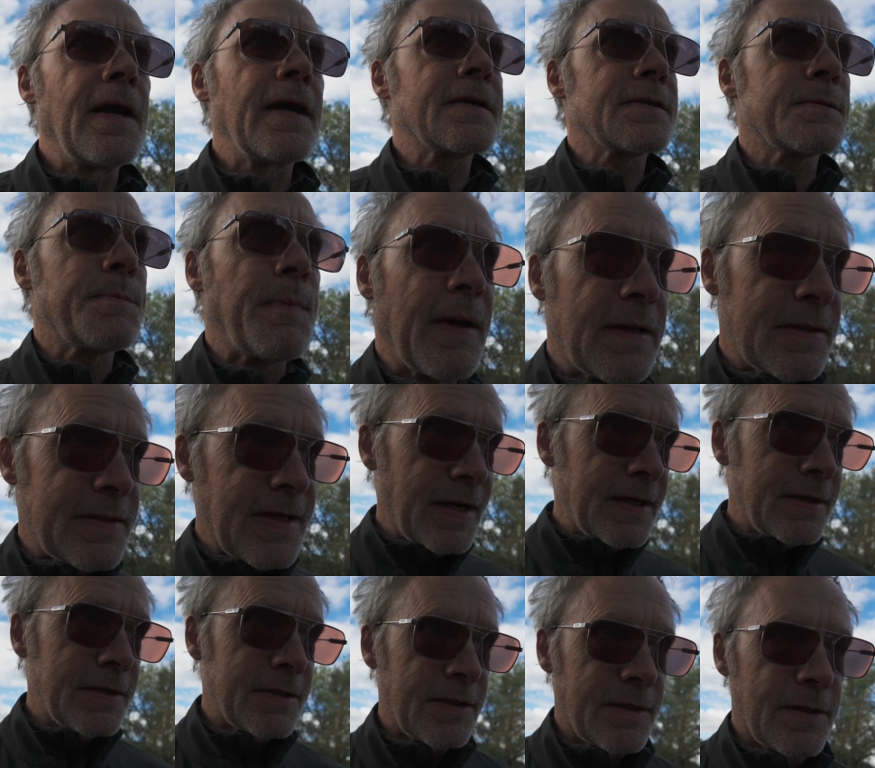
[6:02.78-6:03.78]

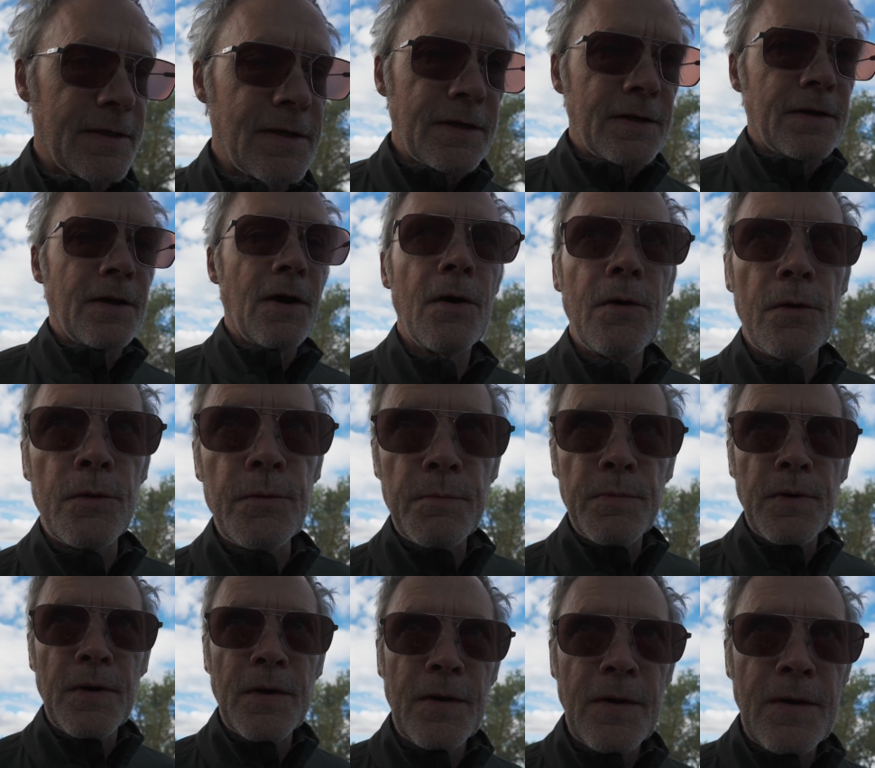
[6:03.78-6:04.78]
expectation and
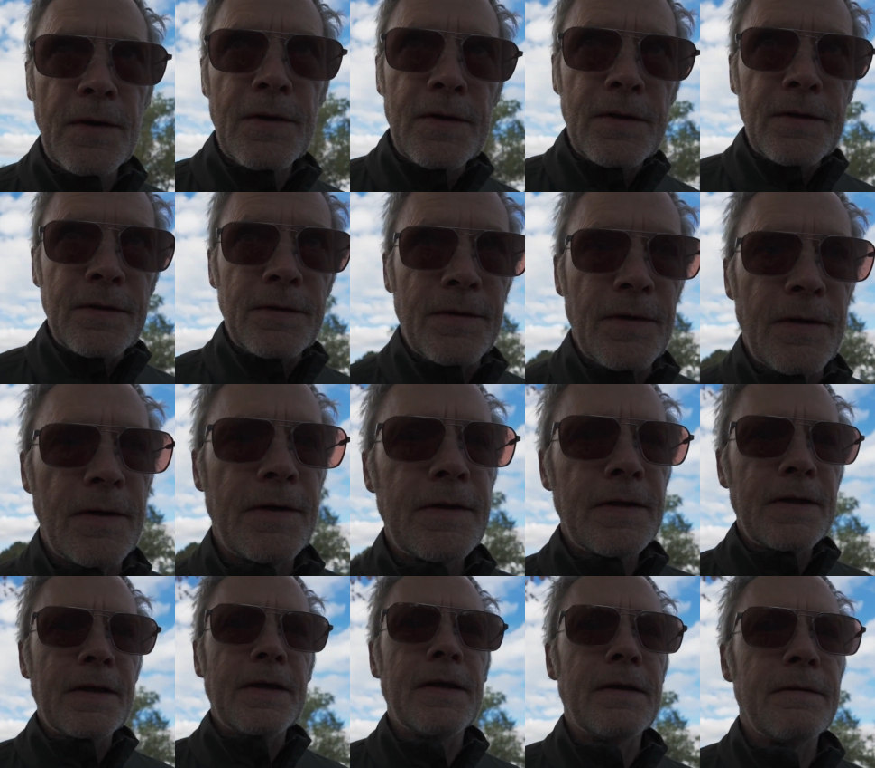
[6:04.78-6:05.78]
hope that,
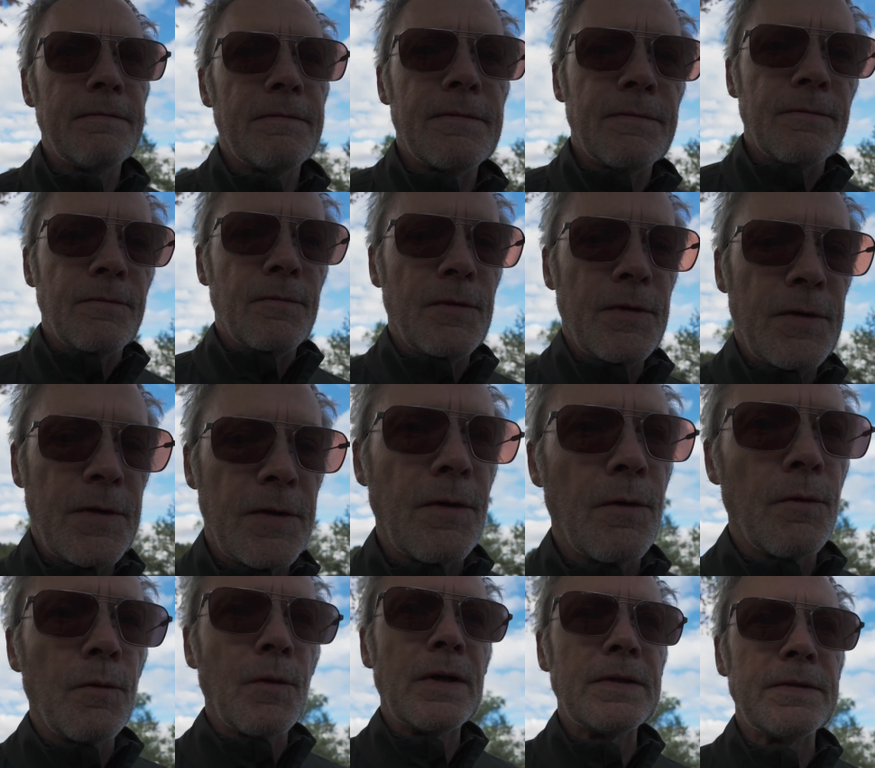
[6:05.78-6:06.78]
when you
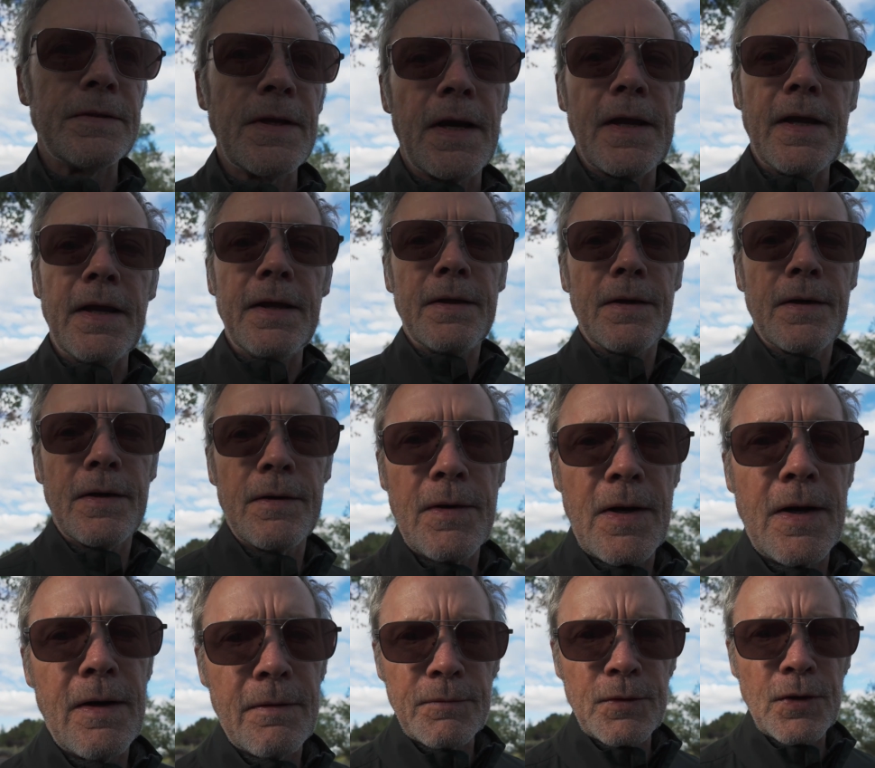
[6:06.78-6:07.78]
know, one day
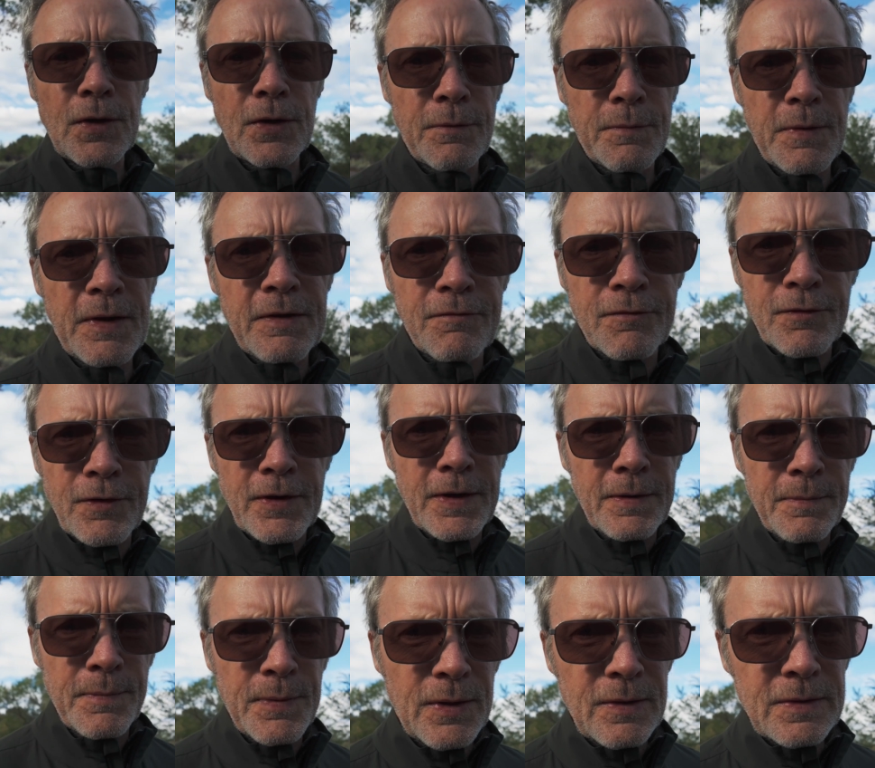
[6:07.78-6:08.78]
I'm going to be
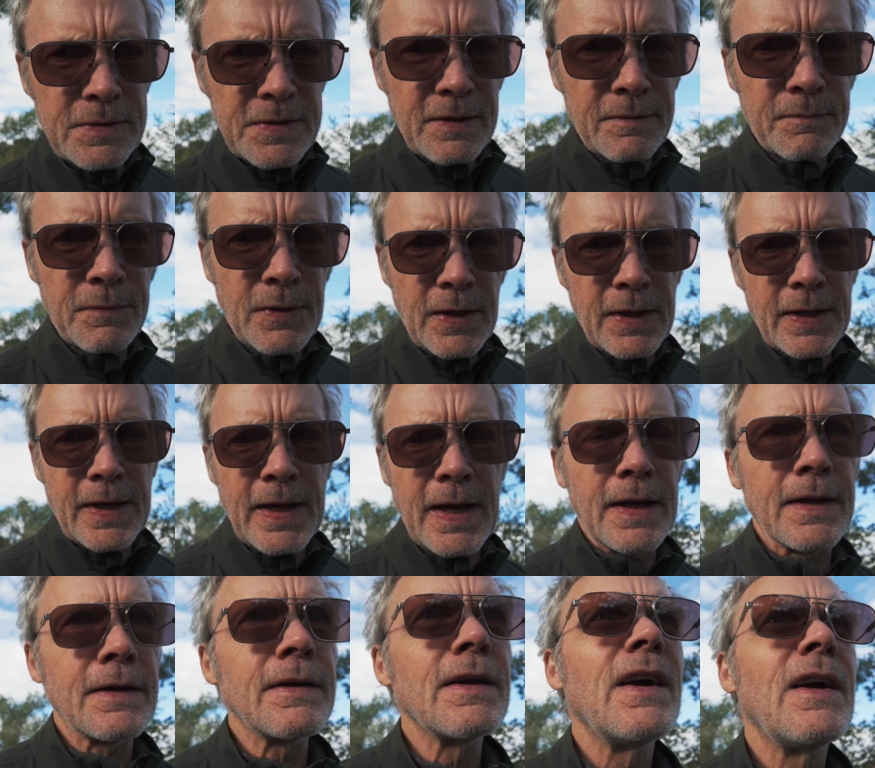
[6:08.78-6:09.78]
free because I'm going to
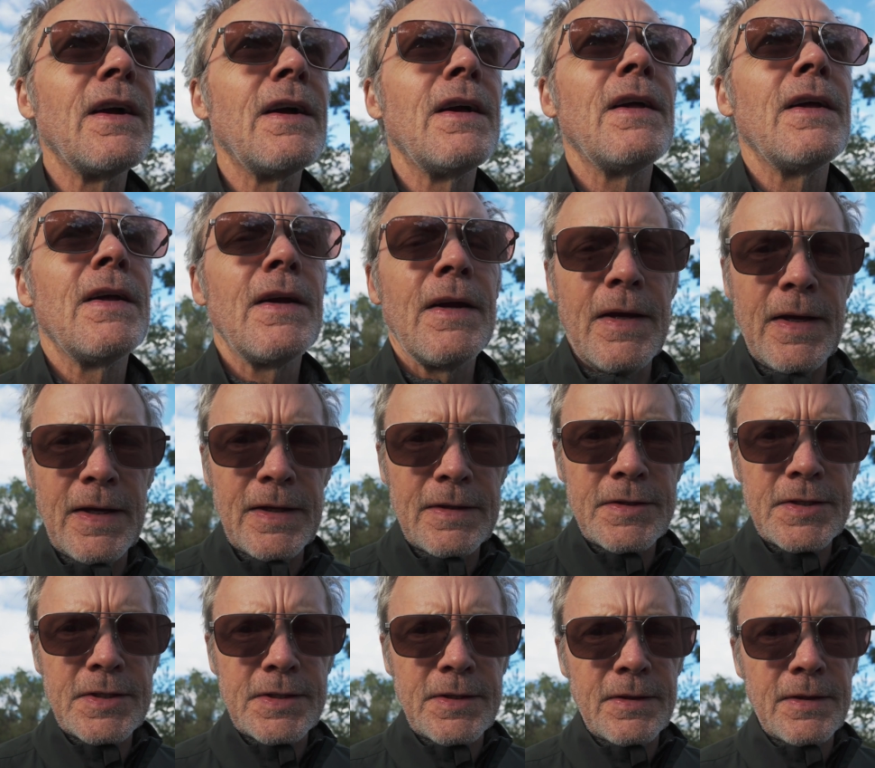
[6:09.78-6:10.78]
get
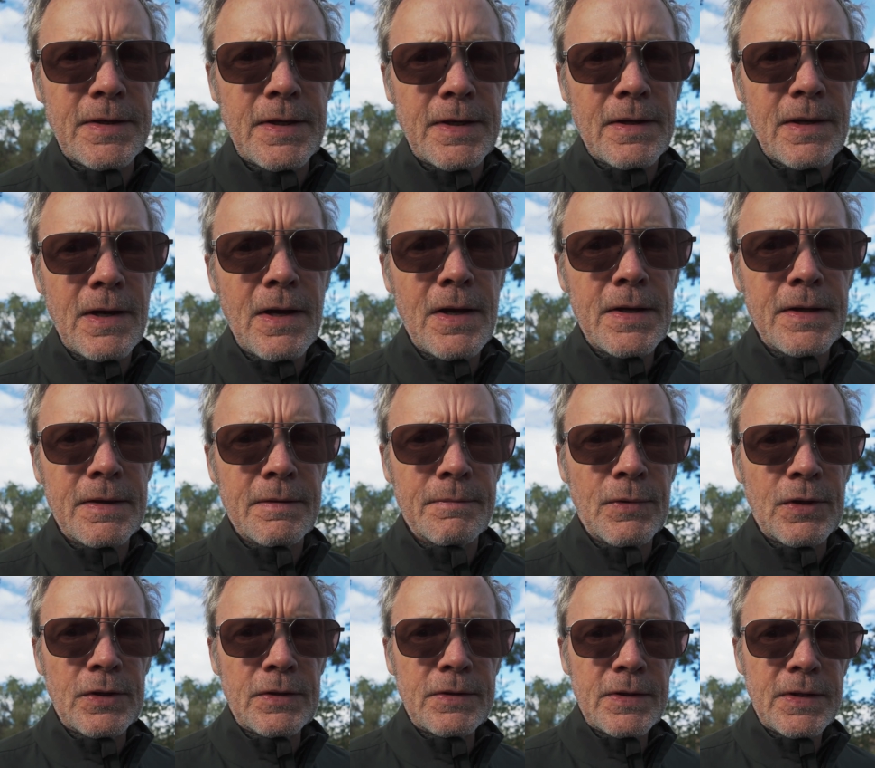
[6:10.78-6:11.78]
instant
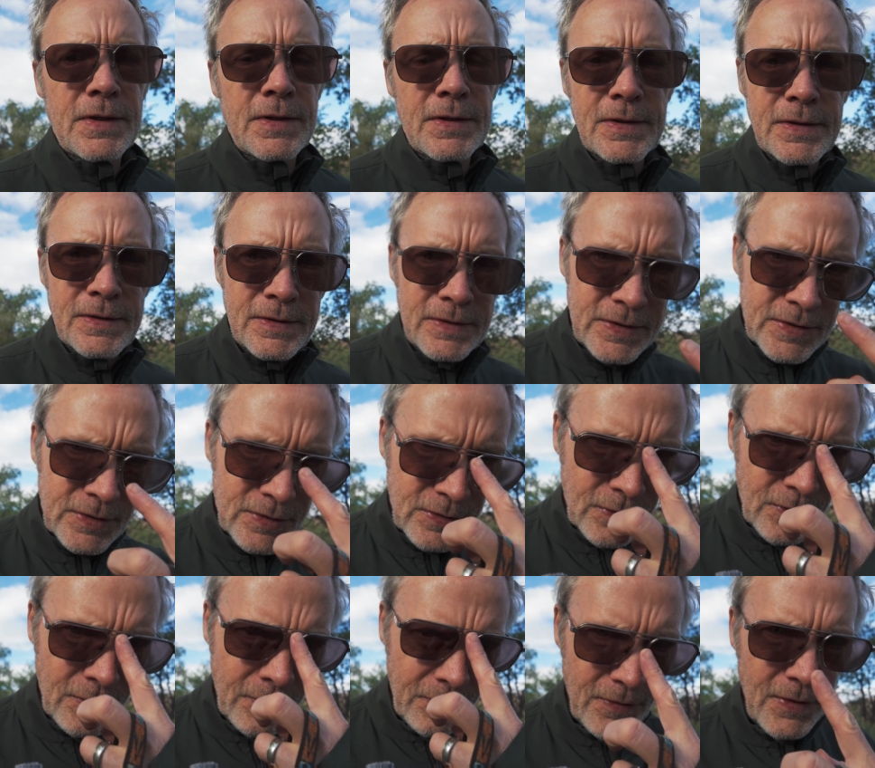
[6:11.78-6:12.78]
enlightenment. It's
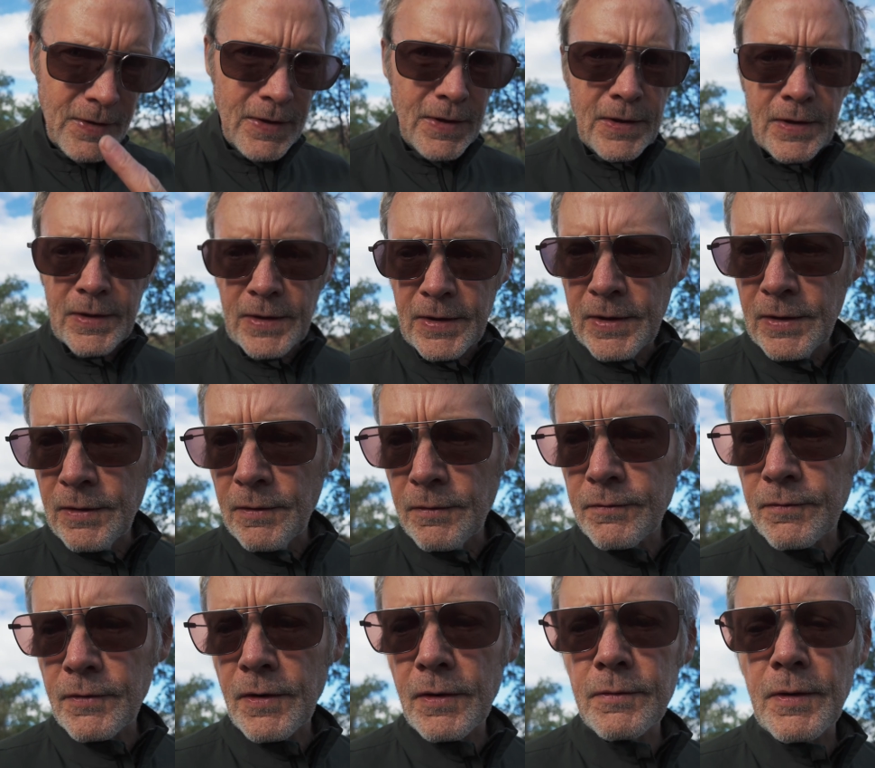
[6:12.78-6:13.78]
sort of, you know,
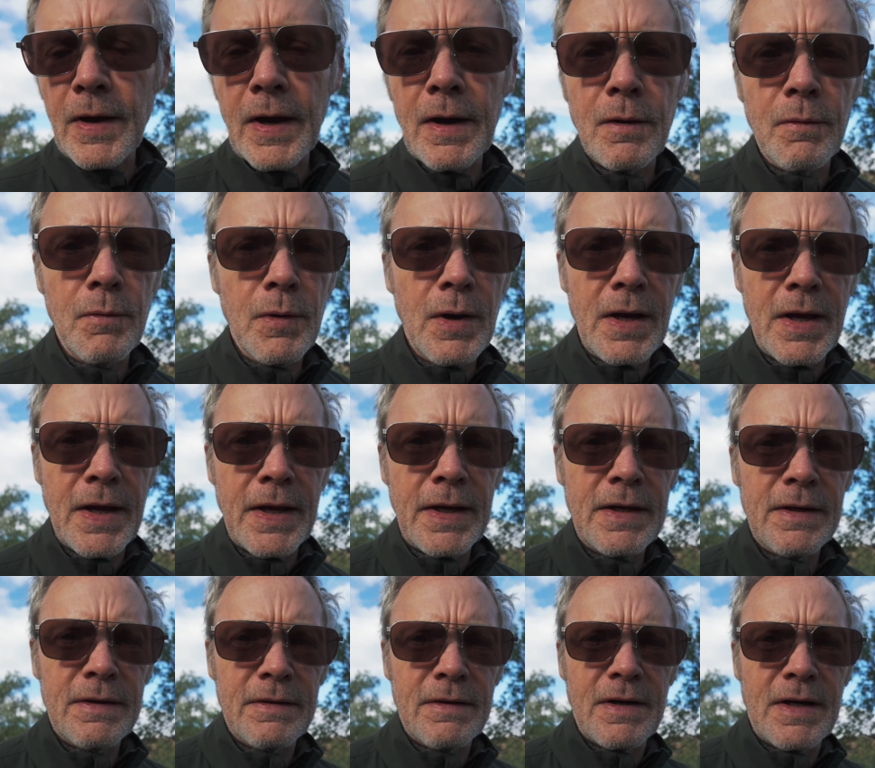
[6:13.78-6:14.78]
throw that
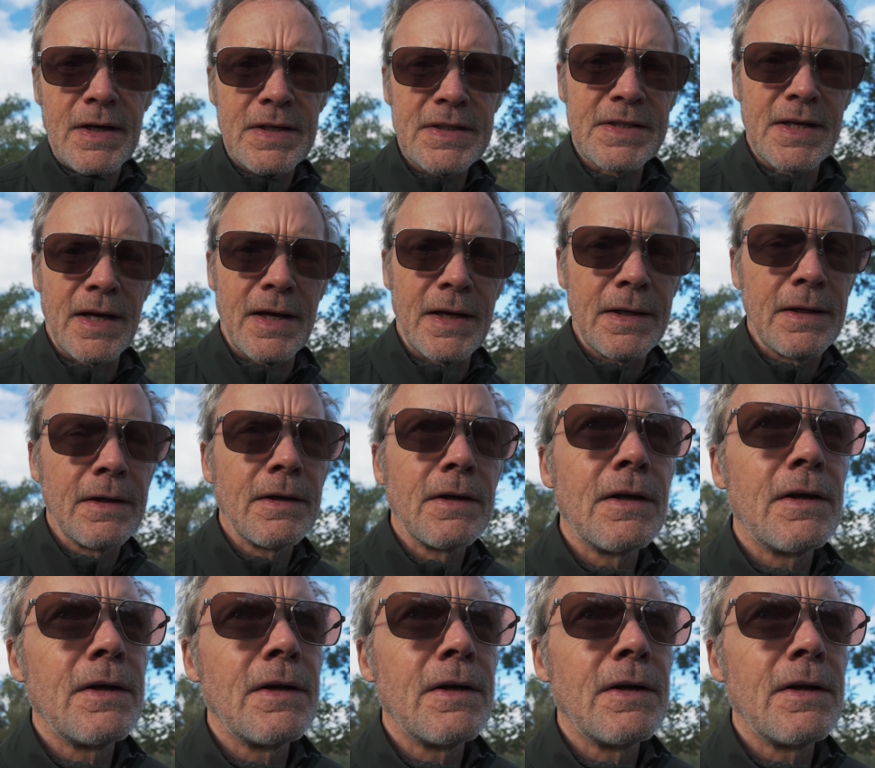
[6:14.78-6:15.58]
away, I say.